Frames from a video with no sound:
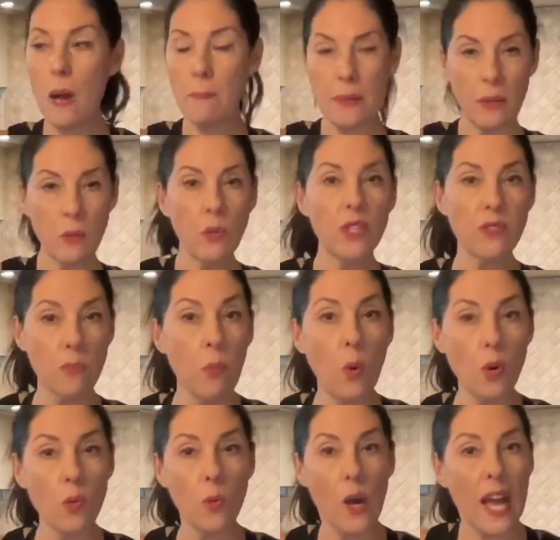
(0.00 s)
it with
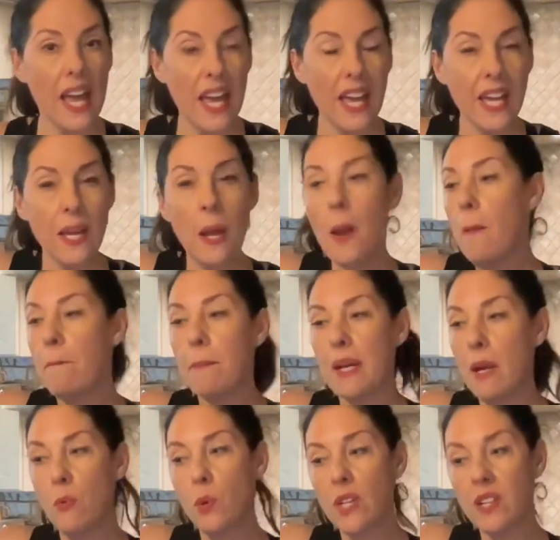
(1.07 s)
more whey, but I
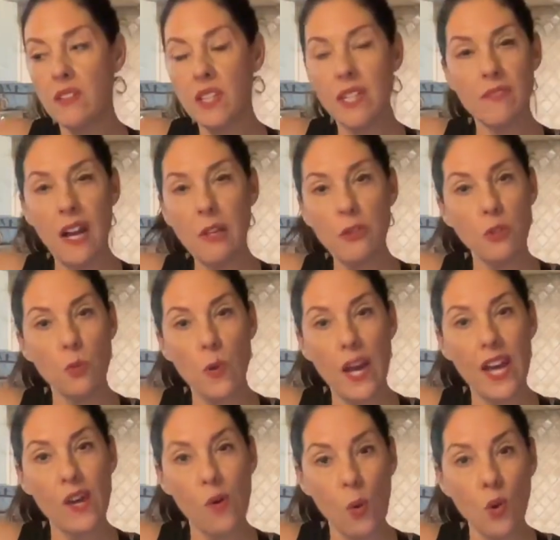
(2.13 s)
wouldn't leave out the
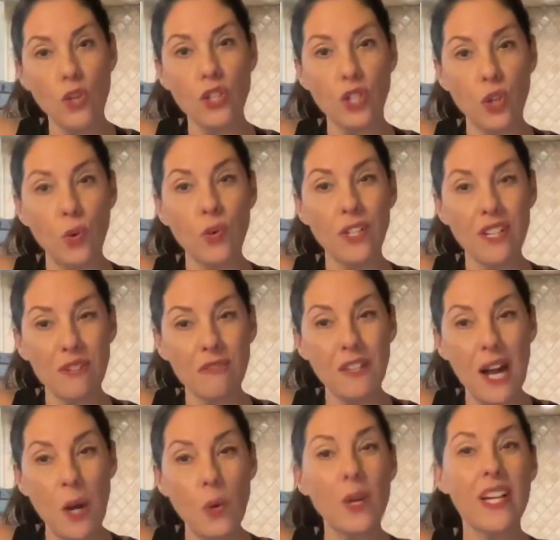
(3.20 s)
whey or the coconut
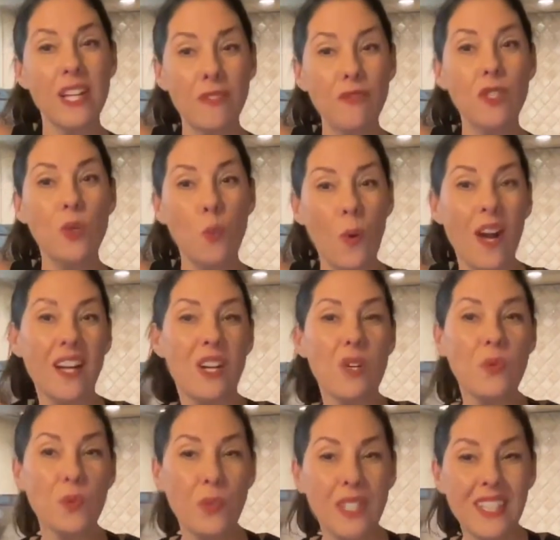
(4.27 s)
flour if you want a
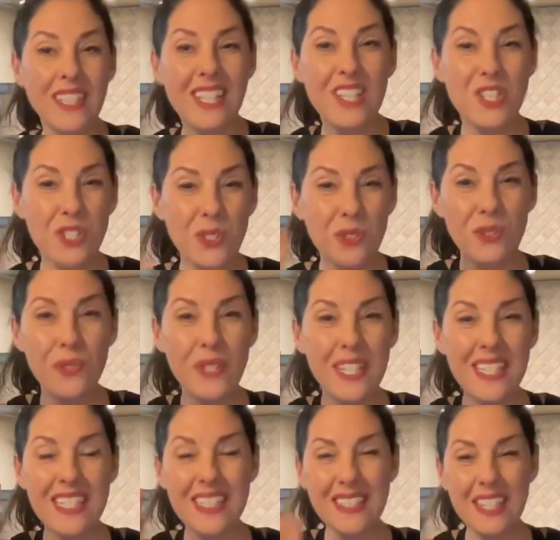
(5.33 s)
really
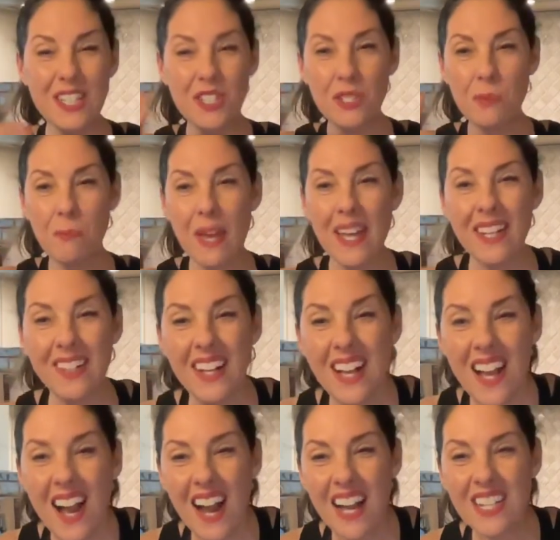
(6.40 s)
chewy, delicious bagel.
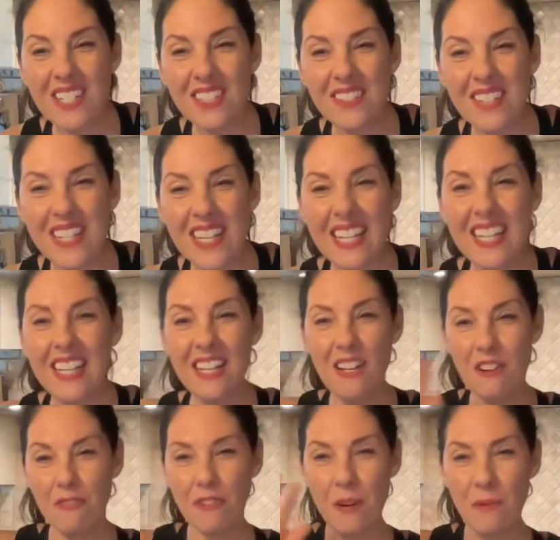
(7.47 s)
Hi, Cherie
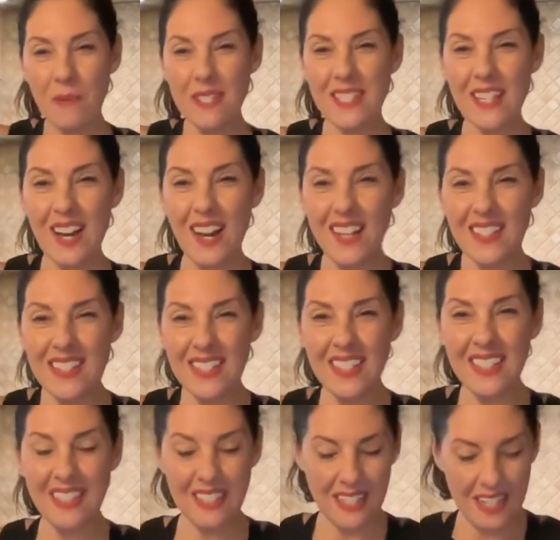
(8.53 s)
from
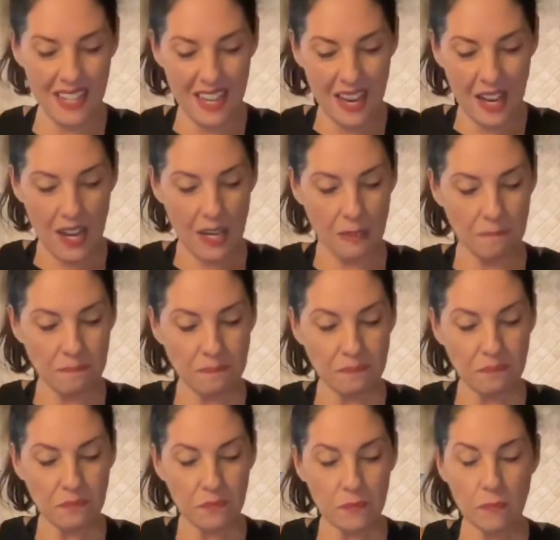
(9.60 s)
Wisconsin.
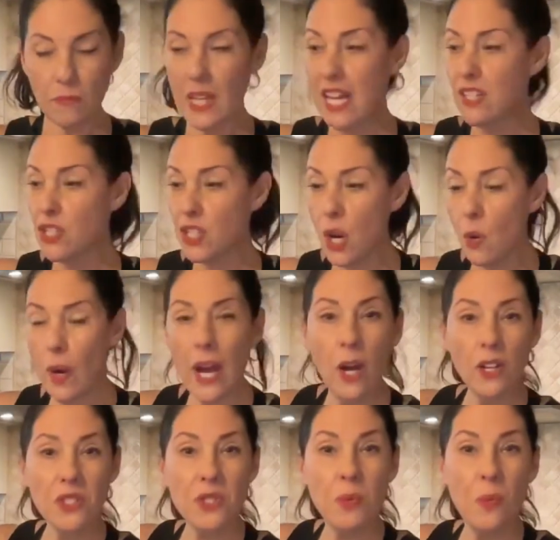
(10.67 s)
And so I
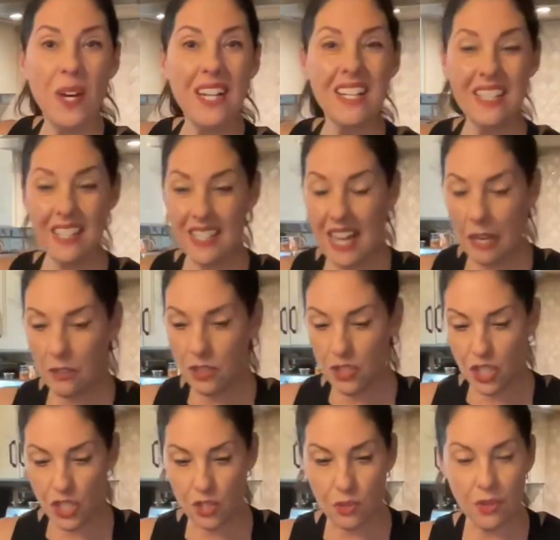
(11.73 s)
also wanted to announce
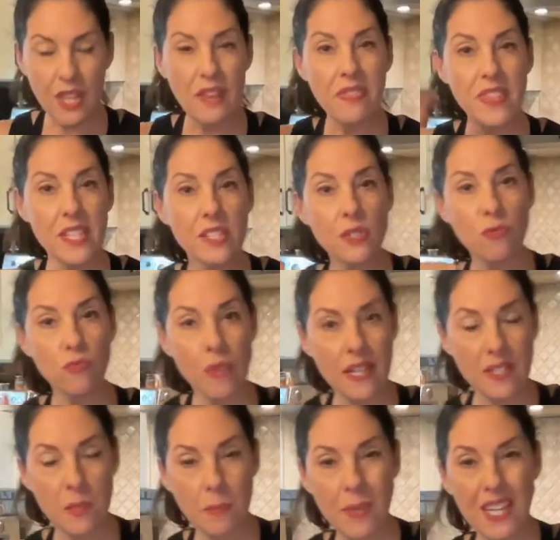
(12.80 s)
to you that this
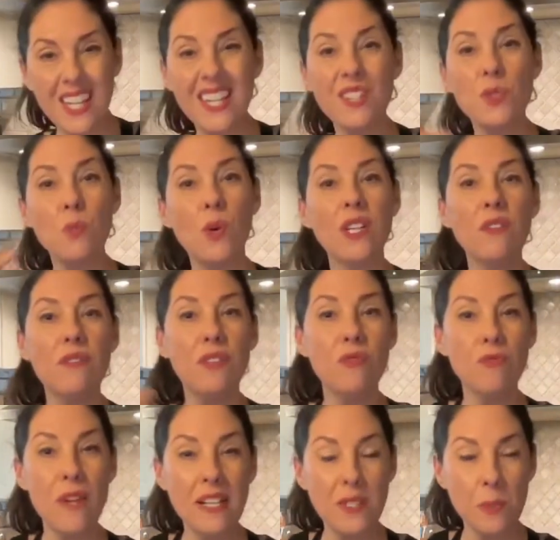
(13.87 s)
recipe is one of the
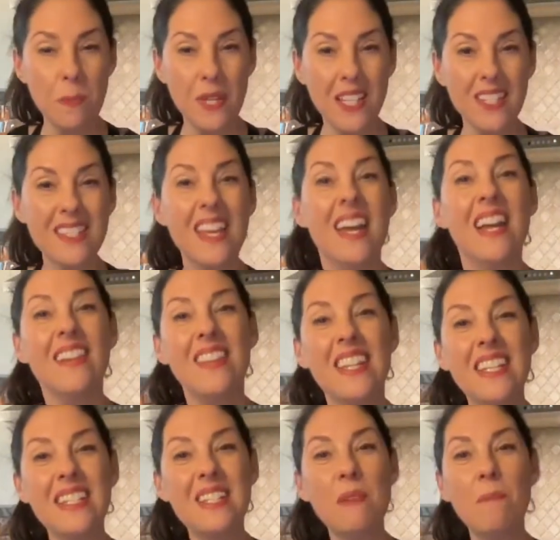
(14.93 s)
recipes that
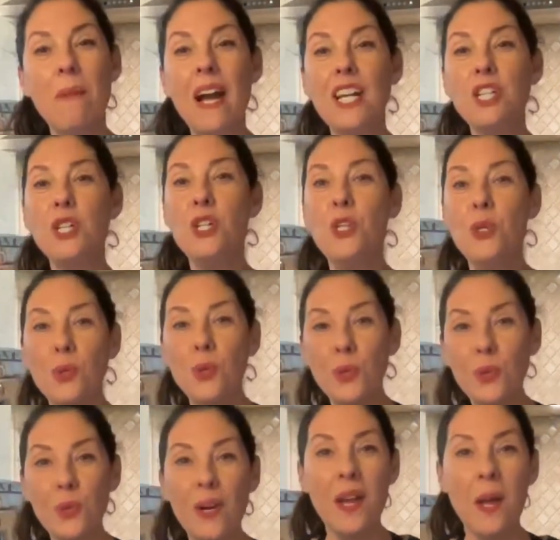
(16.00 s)
is in my
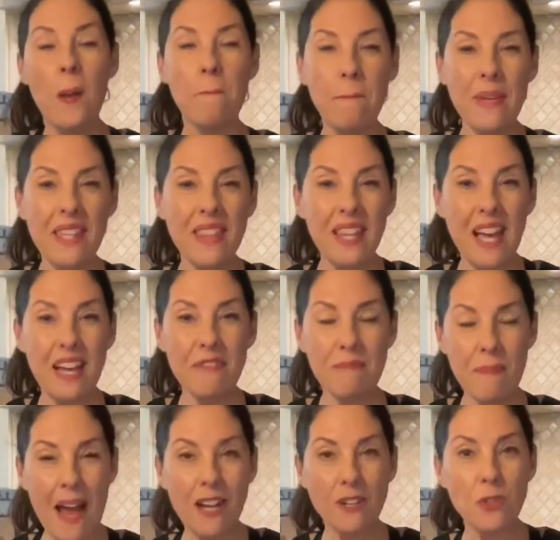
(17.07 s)
new Midlife
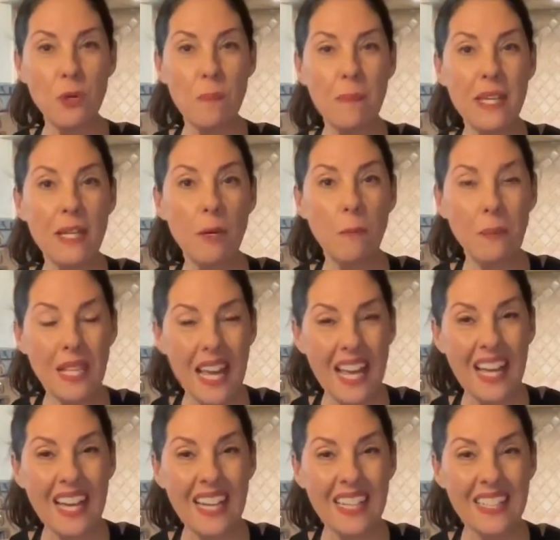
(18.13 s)
Macro Meal
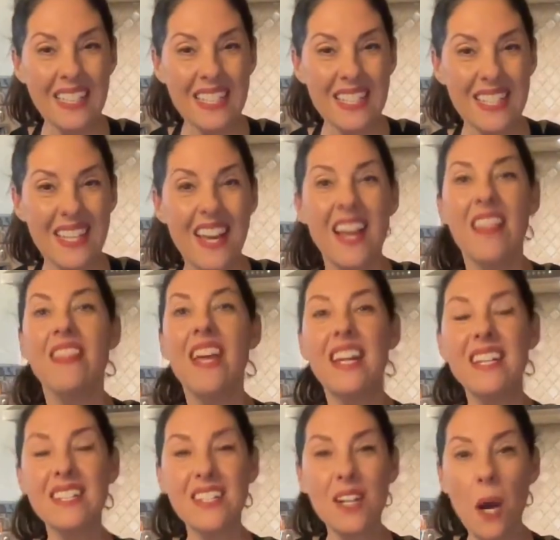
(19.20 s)
Plans that
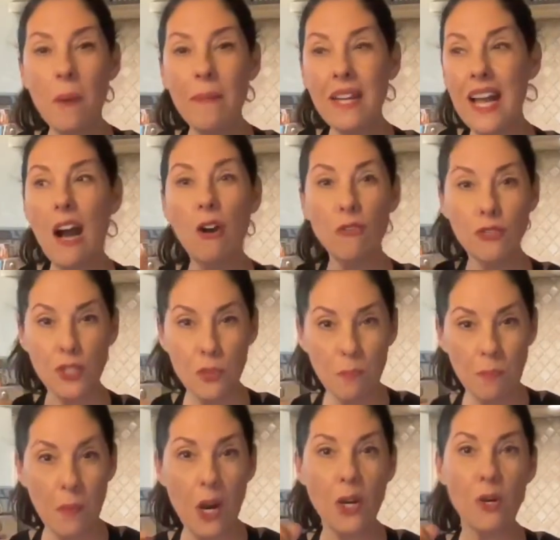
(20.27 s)
is coming out
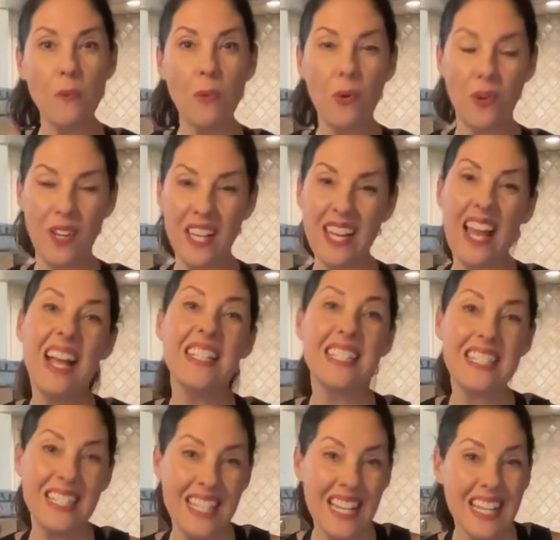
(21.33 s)
tomorrow morning at
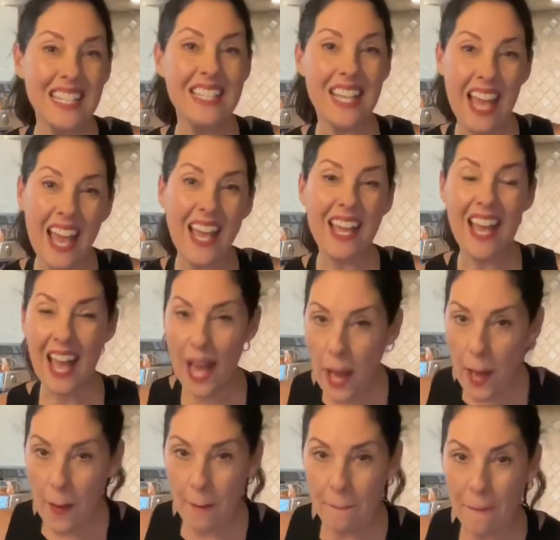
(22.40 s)
6
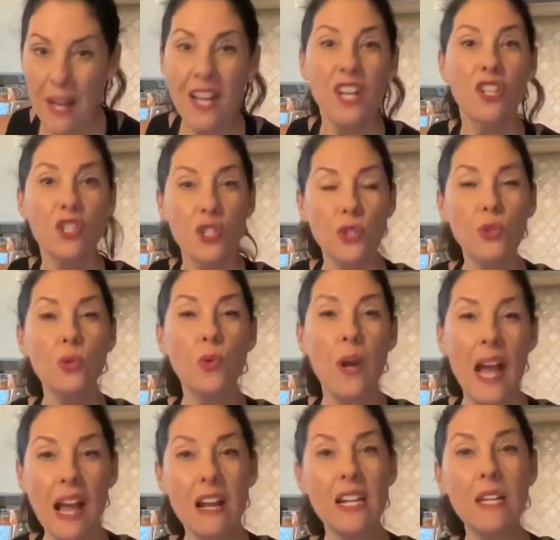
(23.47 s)
a.m. to
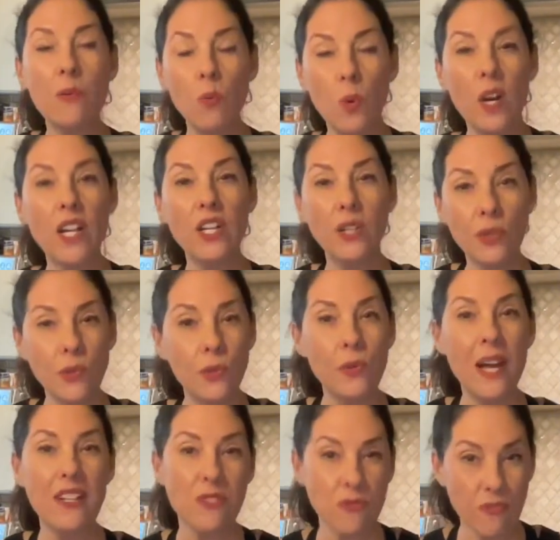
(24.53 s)
anyone who
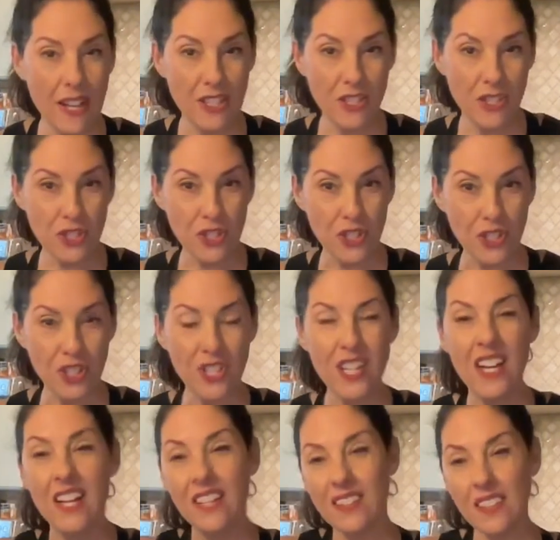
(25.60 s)
has registered.
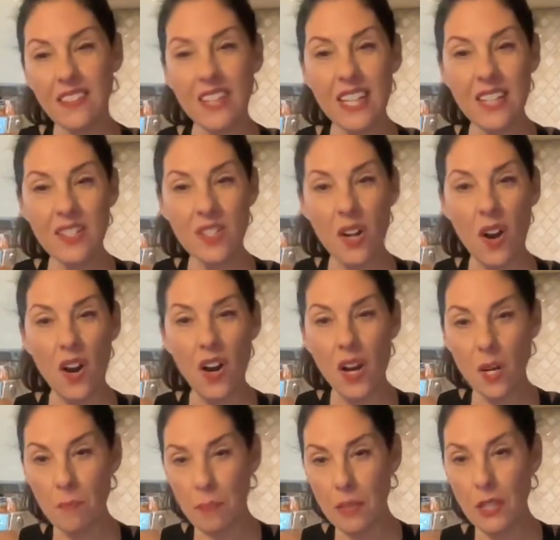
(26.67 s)
The links
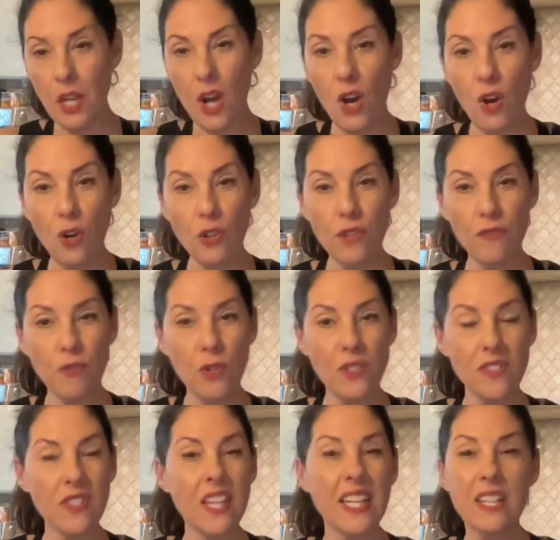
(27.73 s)
are below. The
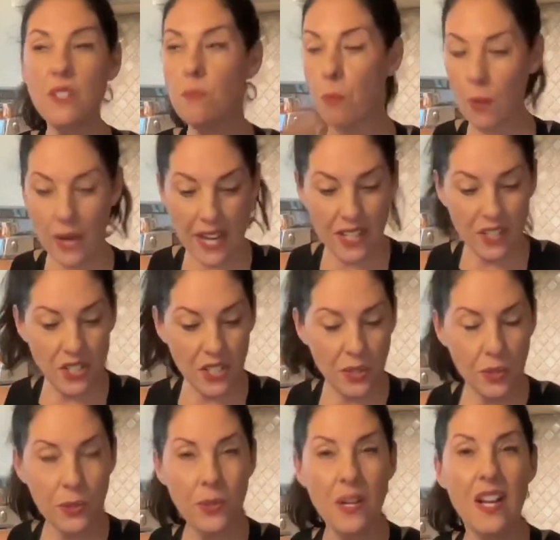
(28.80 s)
first link, it's brand
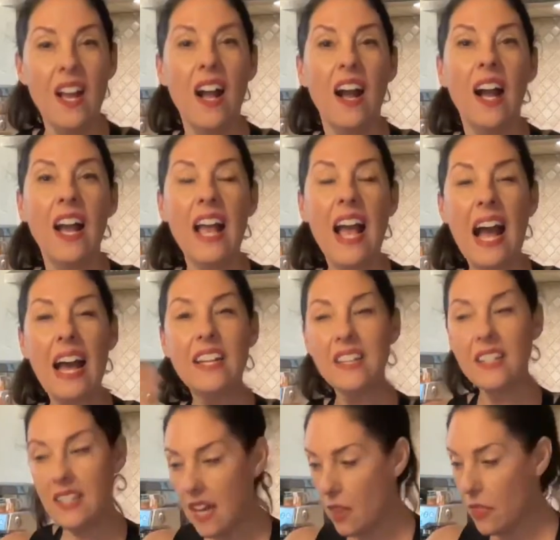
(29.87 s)
new. I had
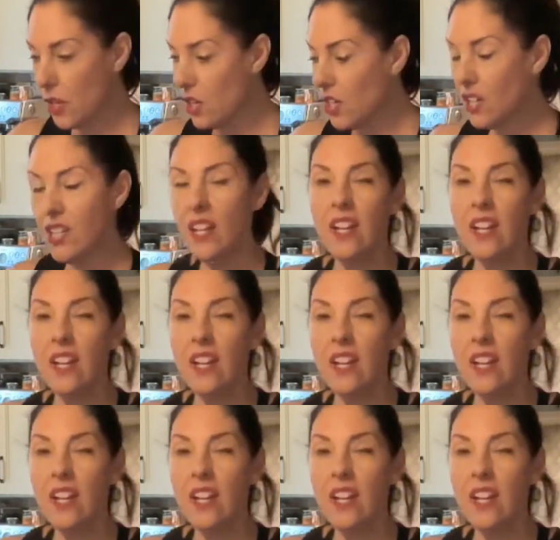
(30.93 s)
another